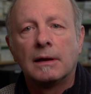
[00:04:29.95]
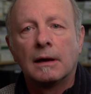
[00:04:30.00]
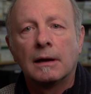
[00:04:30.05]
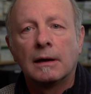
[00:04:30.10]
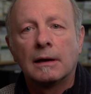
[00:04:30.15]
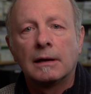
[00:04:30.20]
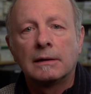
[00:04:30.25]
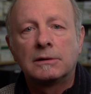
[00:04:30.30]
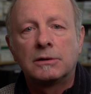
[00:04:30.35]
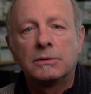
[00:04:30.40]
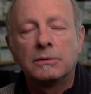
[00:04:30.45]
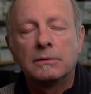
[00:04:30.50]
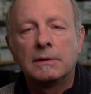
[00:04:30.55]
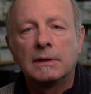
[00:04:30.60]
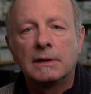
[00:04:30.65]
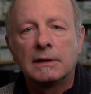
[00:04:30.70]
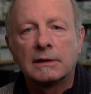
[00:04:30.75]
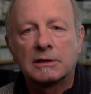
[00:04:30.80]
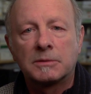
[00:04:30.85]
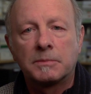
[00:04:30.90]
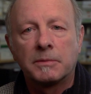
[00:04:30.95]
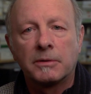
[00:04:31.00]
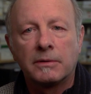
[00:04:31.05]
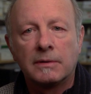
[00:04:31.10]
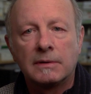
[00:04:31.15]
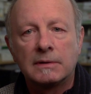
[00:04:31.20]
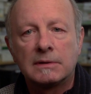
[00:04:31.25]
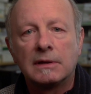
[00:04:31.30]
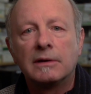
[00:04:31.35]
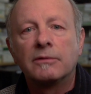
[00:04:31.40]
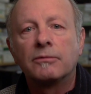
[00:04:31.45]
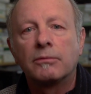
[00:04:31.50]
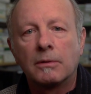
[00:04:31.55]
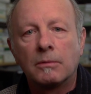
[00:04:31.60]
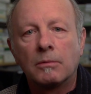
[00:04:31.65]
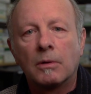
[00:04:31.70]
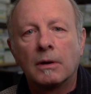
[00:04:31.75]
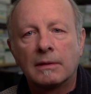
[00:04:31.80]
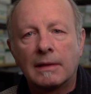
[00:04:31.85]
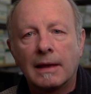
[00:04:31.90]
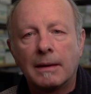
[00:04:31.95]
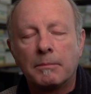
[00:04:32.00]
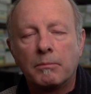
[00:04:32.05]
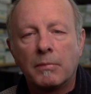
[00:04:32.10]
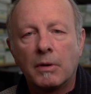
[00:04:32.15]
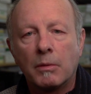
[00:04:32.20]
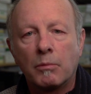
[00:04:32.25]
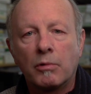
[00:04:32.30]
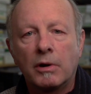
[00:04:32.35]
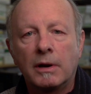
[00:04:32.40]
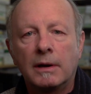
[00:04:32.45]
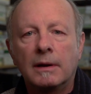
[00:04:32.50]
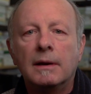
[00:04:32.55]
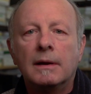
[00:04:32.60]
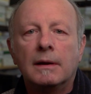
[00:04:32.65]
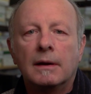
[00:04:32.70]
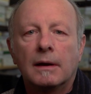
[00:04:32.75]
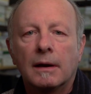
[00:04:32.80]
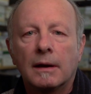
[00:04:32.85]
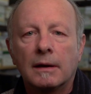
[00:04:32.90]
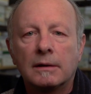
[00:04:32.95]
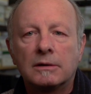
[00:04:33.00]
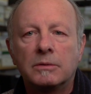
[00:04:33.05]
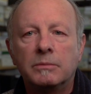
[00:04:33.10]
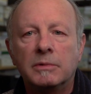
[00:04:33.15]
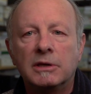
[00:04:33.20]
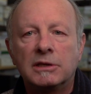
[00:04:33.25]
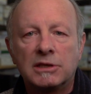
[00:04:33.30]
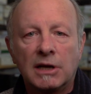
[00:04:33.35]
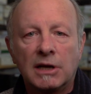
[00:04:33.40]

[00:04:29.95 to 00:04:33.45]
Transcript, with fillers: uh, to the experience if we want that memory uh, to be